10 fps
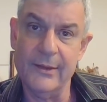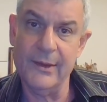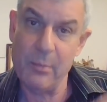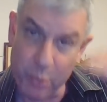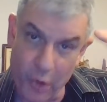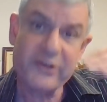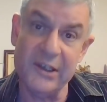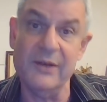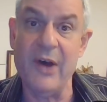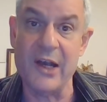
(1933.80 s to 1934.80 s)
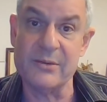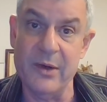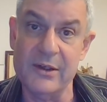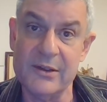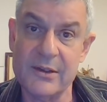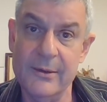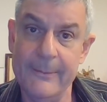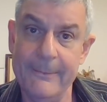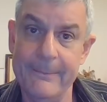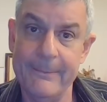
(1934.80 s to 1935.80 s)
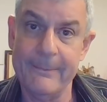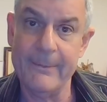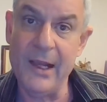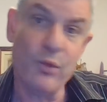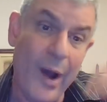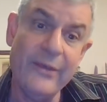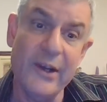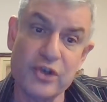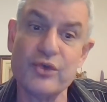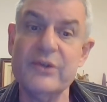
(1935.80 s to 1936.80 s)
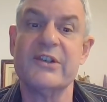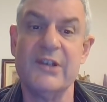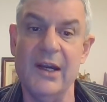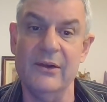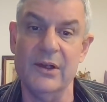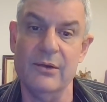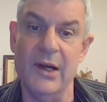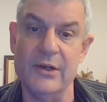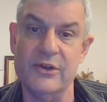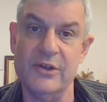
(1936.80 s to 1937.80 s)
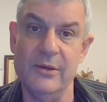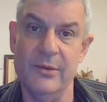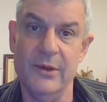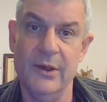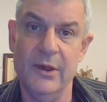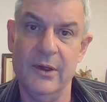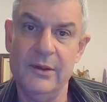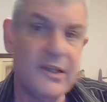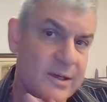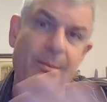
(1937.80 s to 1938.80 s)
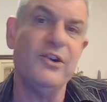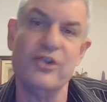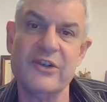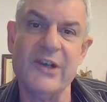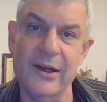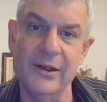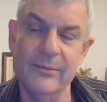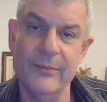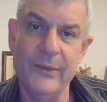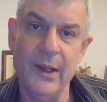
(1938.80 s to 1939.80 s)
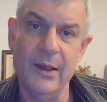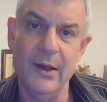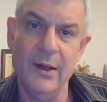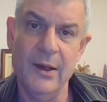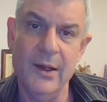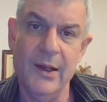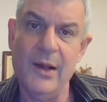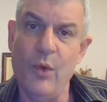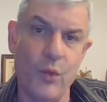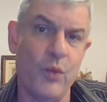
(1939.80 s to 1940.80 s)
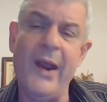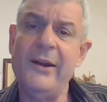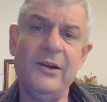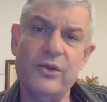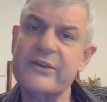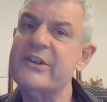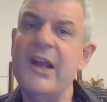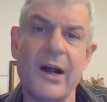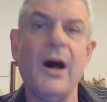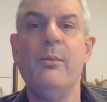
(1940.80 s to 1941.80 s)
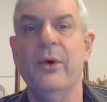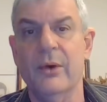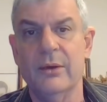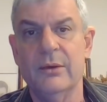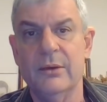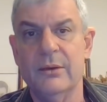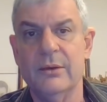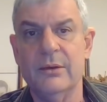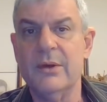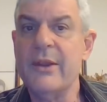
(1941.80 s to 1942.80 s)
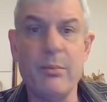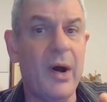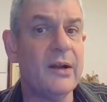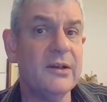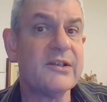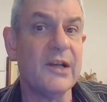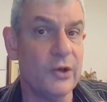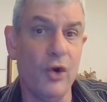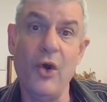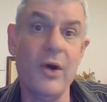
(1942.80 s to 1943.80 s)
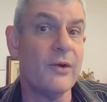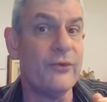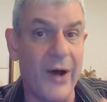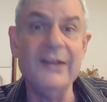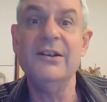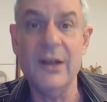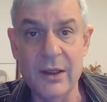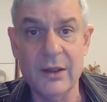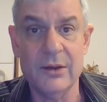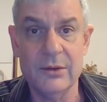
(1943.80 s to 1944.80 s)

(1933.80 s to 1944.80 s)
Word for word: the positive aspects, and why they should stay in their relationship. That's a major sign. When you see a couple where the partners are no longer fighting,